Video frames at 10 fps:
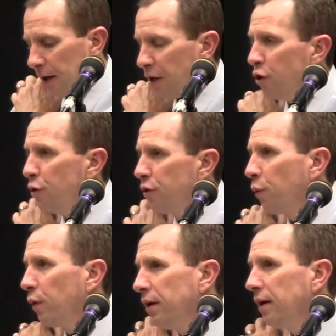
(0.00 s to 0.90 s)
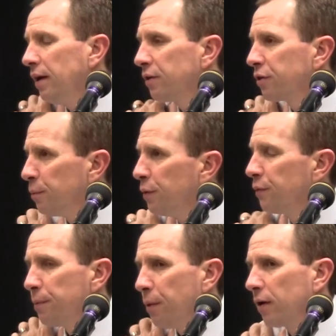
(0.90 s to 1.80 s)
He knew that we needed to
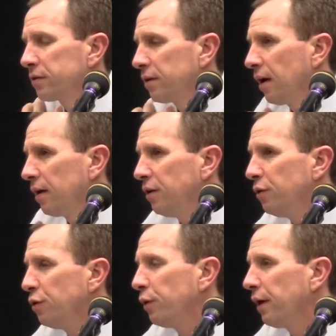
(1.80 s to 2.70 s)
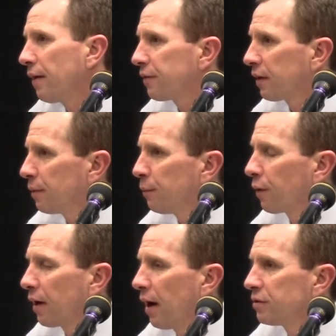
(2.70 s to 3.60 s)
move the ball tonight. He knew we have to get
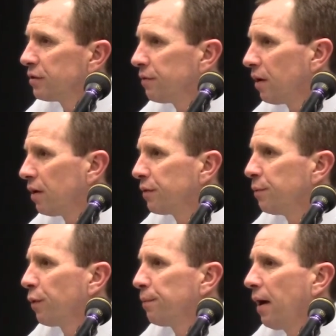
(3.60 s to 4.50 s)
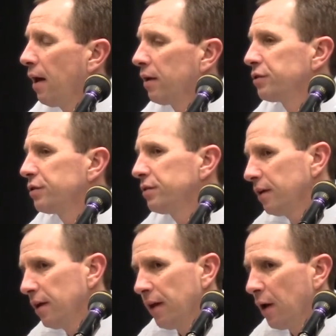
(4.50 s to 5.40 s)
more guys involved and more balance,
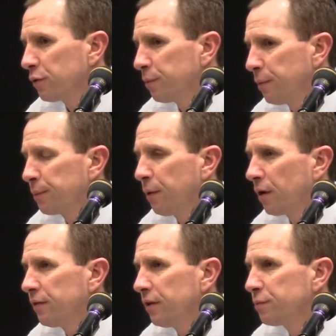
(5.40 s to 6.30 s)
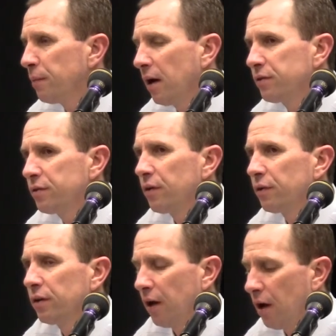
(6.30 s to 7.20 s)
and that was a big part of his mindset
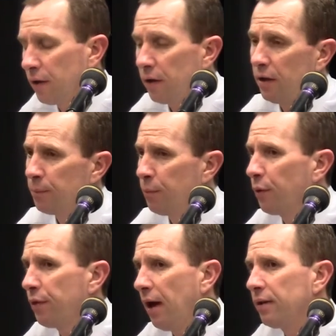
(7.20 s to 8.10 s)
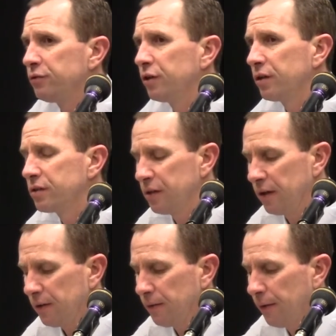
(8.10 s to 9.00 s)
early on. In both halves, you could see it.